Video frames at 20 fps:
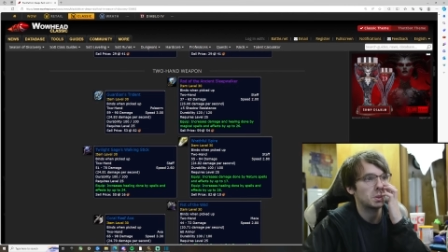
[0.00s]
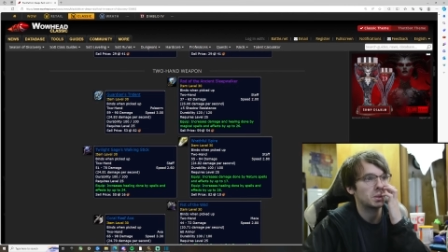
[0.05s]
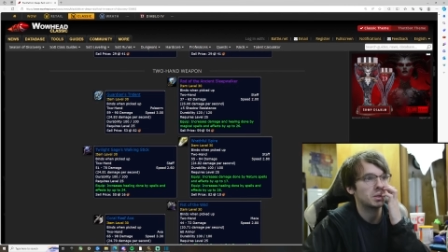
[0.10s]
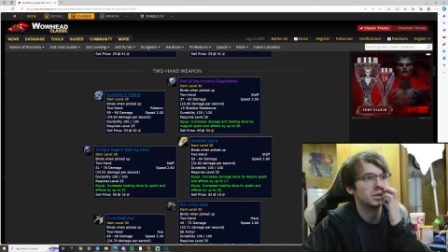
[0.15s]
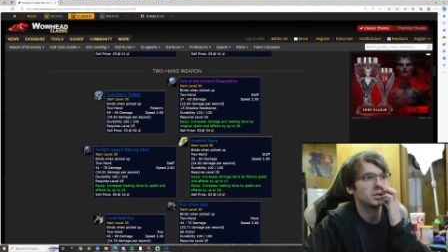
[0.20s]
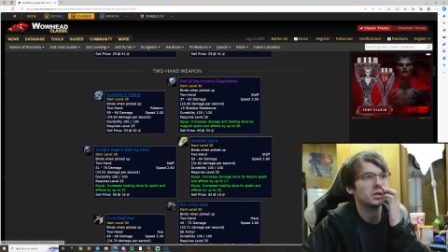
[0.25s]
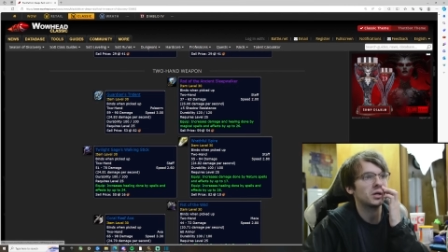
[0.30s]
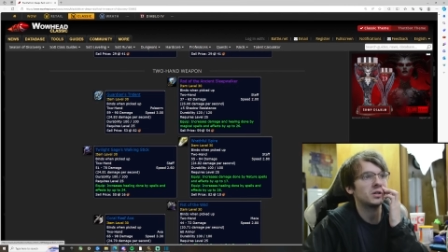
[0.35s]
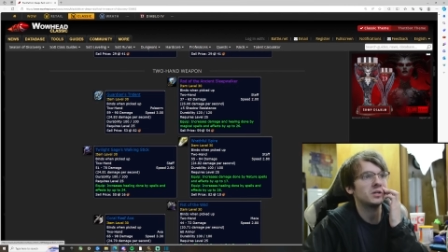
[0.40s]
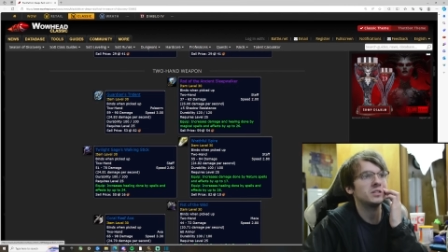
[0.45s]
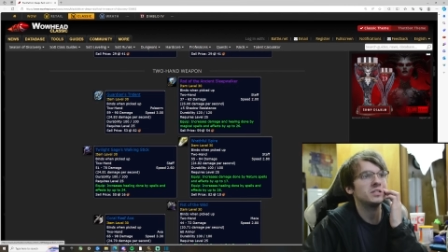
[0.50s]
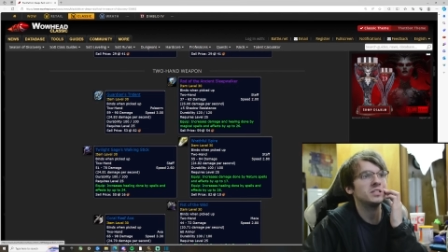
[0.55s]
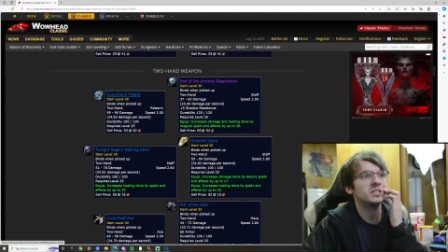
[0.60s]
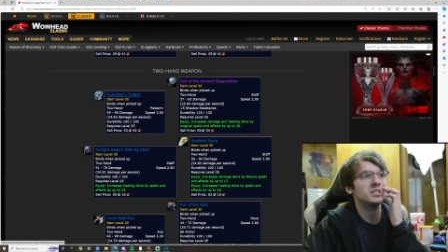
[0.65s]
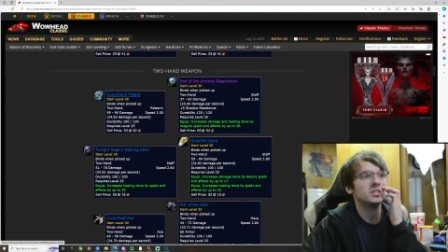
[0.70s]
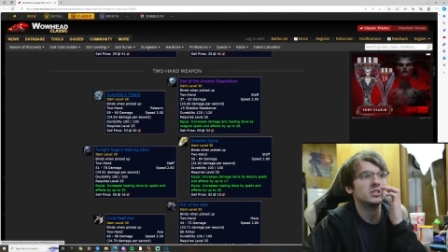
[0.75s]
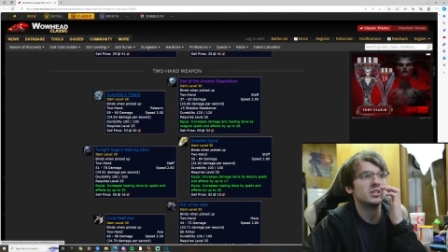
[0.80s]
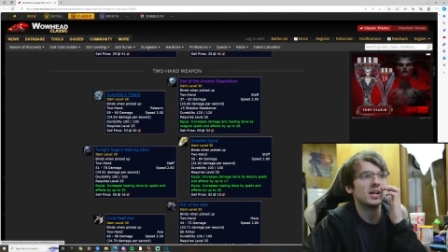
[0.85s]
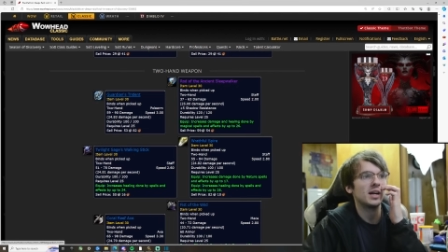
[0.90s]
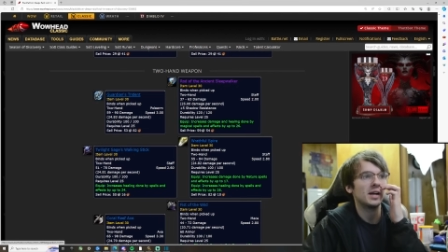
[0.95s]
Guardian
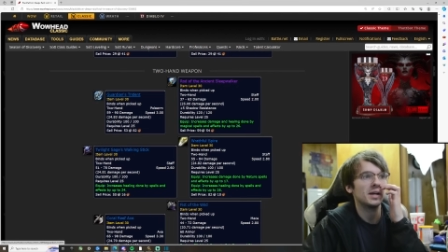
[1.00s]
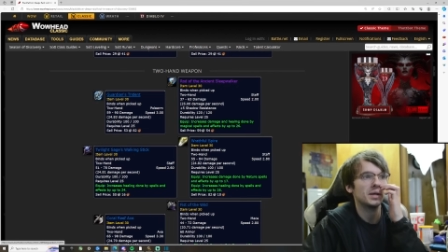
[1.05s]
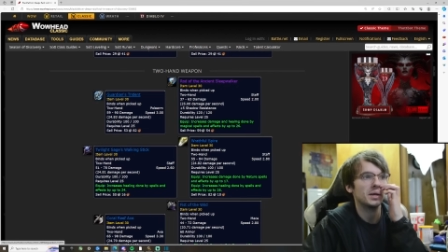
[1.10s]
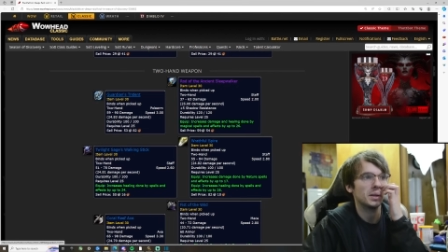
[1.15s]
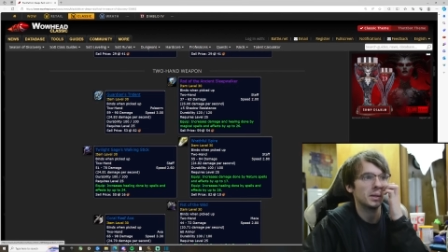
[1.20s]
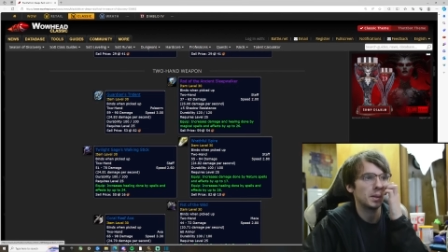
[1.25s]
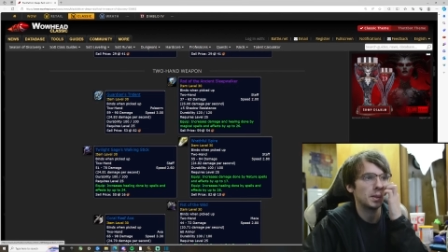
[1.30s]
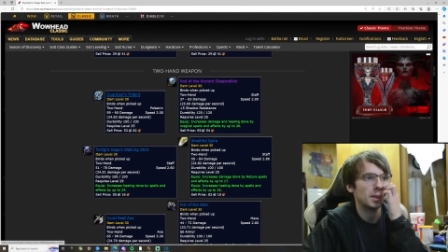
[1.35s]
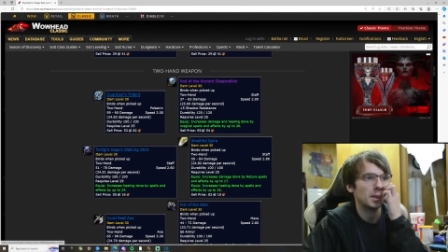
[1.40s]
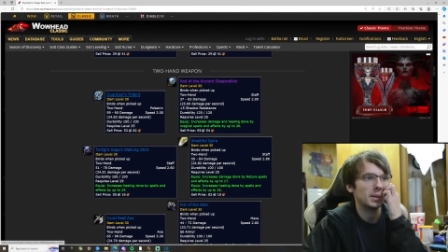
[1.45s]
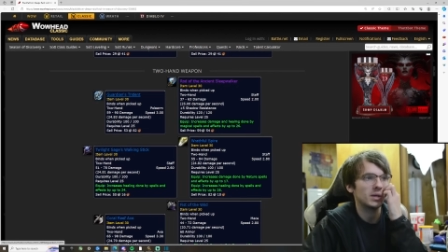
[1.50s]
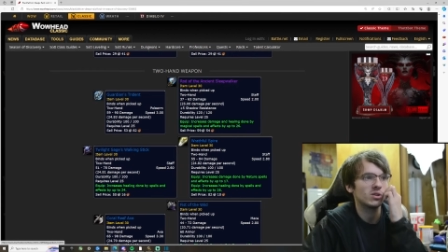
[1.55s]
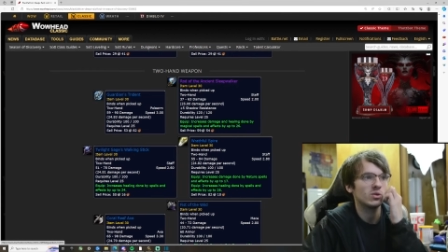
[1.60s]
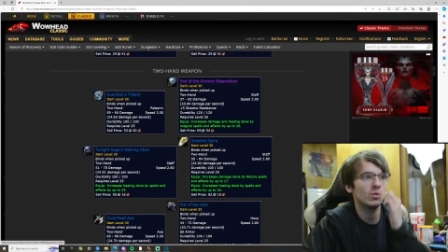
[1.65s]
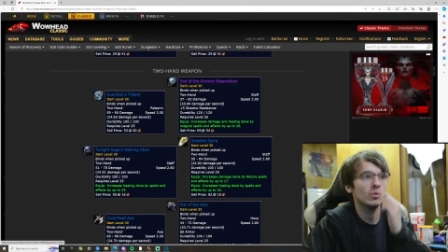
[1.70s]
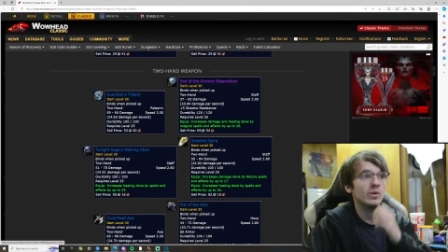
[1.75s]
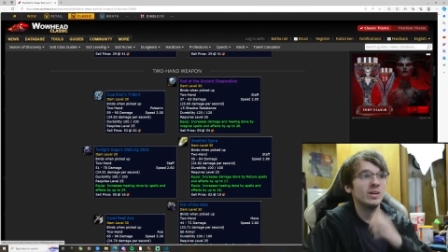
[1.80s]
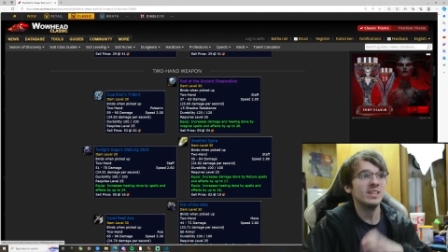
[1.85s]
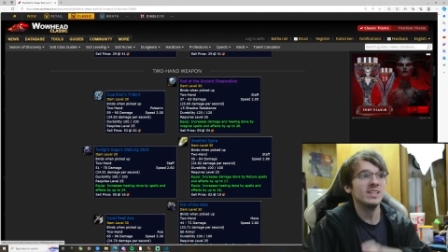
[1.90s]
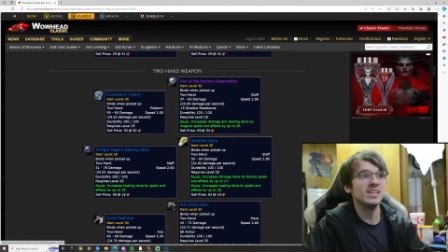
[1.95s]
Trident.
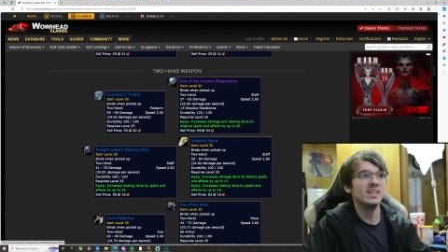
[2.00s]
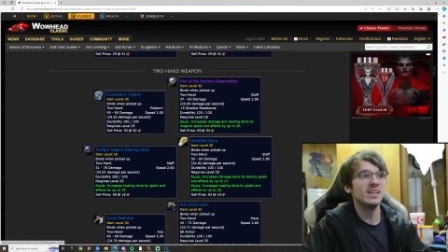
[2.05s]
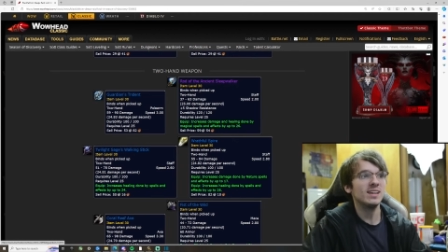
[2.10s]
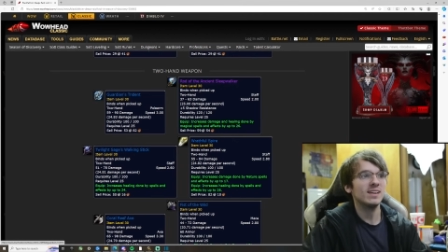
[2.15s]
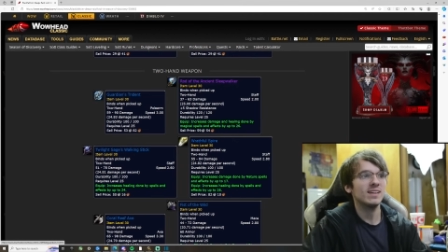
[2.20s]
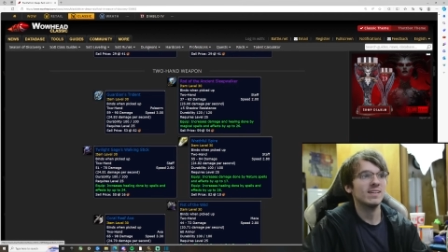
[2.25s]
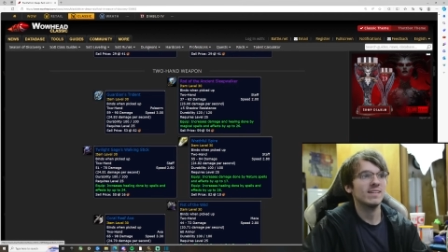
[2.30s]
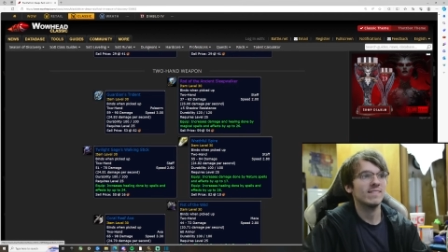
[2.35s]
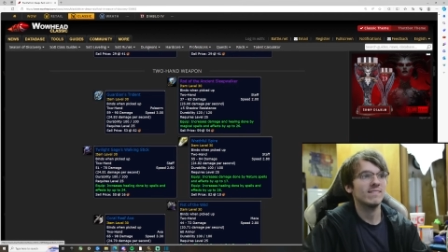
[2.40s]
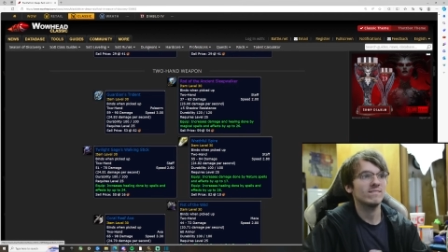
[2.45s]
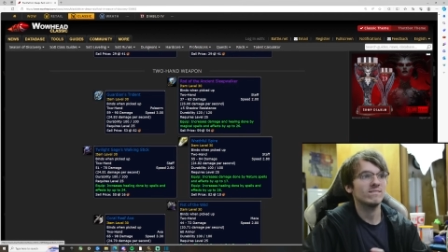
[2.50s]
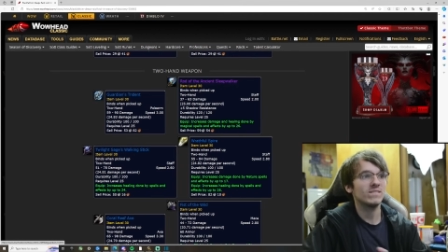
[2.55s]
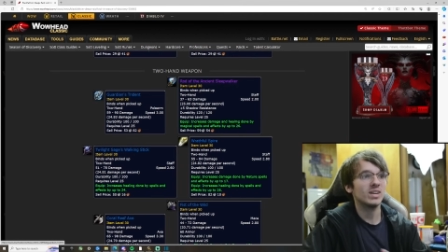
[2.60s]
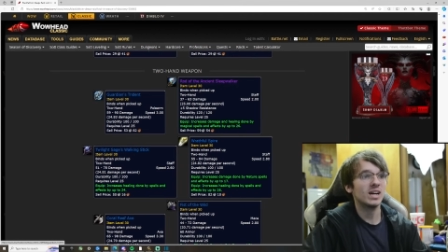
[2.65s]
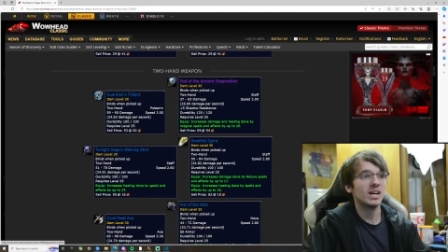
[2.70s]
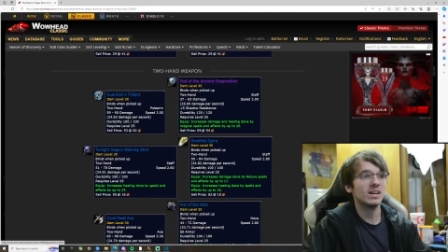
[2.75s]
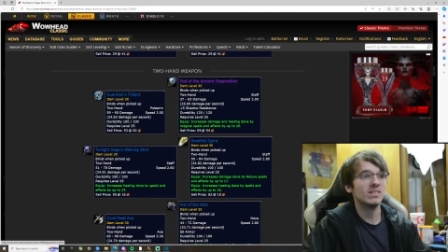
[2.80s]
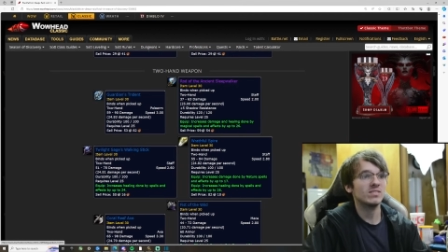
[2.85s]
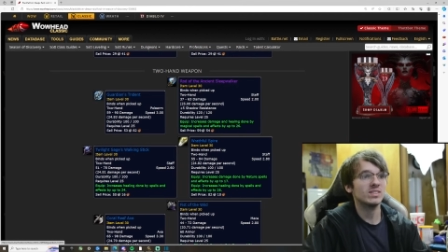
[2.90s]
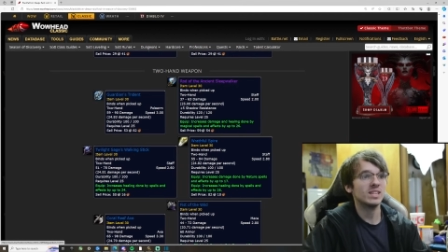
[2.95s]

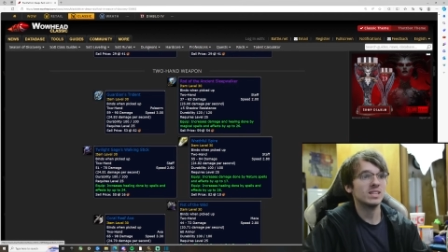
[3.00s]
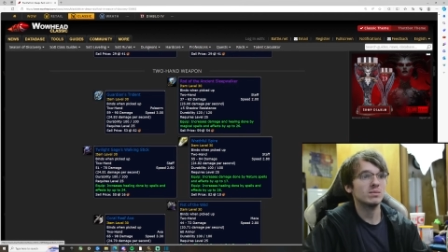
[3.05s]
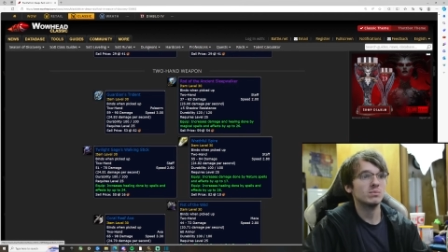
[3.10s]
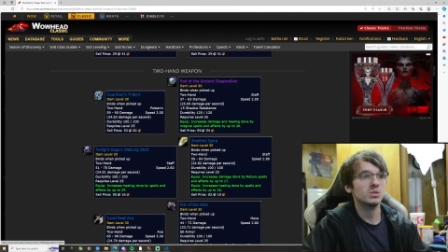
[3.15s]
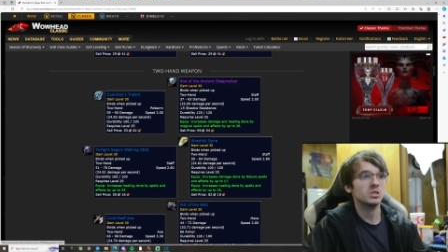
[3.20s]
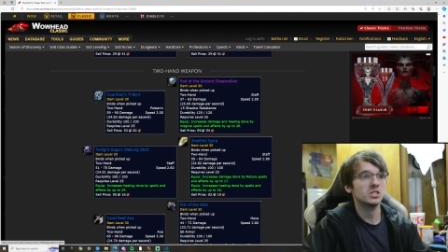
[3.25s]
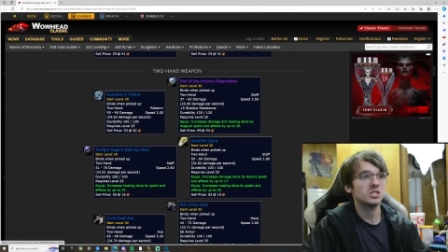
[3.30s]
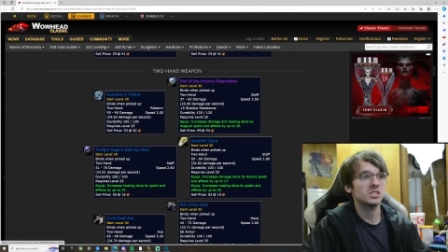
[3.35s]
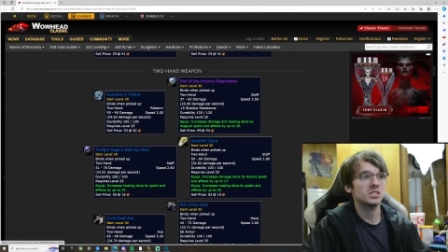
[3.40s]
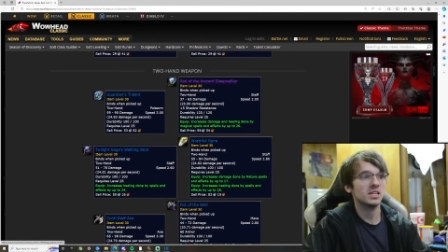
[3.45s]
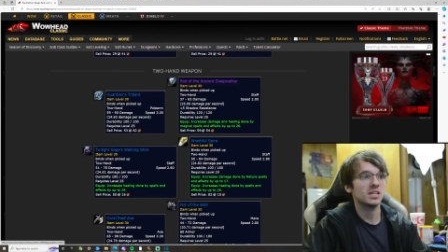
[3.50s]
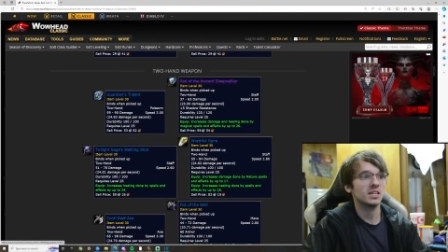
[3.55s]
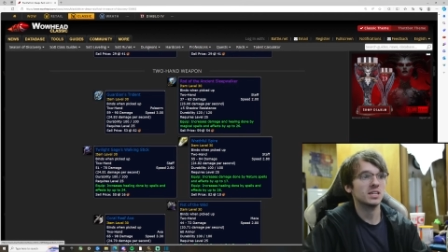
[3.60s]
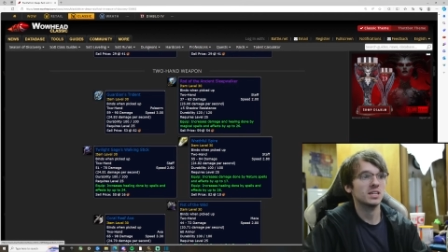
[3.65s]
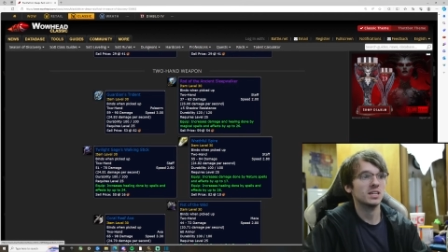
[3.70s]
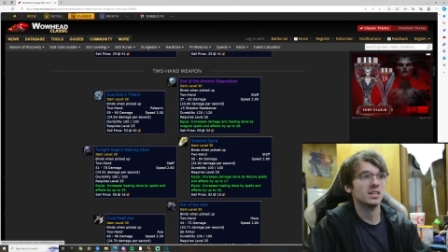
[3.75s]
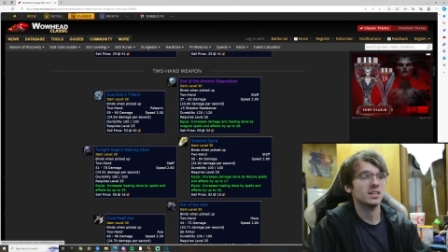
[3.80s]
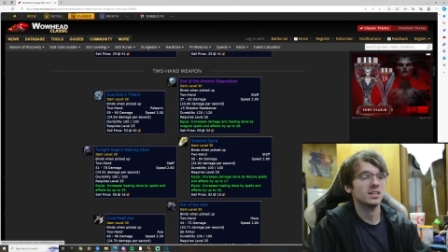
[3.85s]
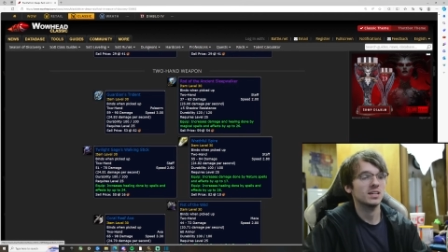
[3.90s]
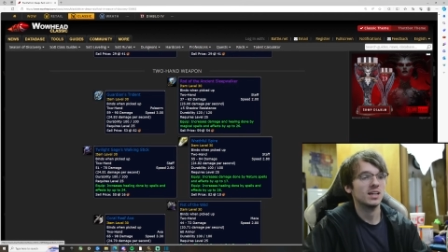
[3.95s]
25 damage a second.